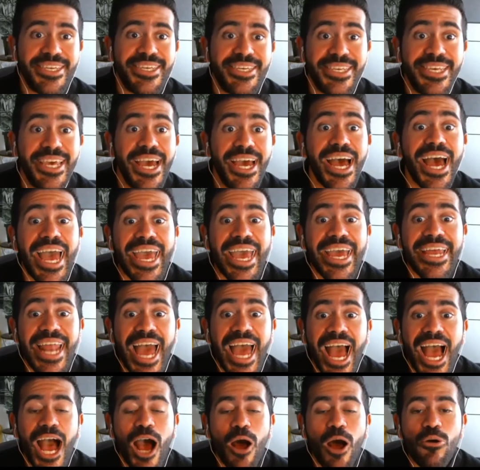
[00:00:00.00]
Yeah, and
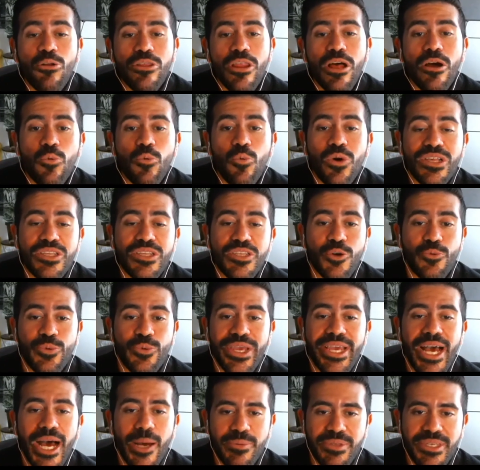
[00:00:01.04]
how long was the
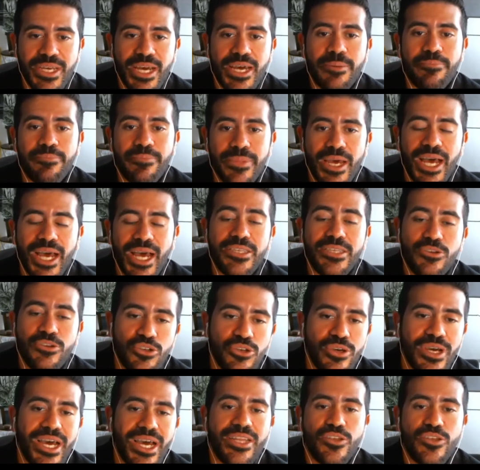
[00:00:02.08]
rehab time until
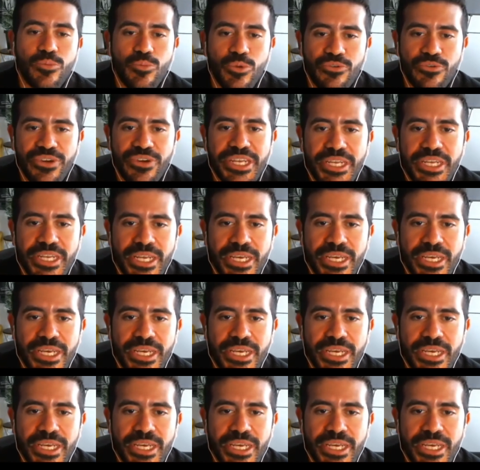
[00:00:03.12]
you had to move in?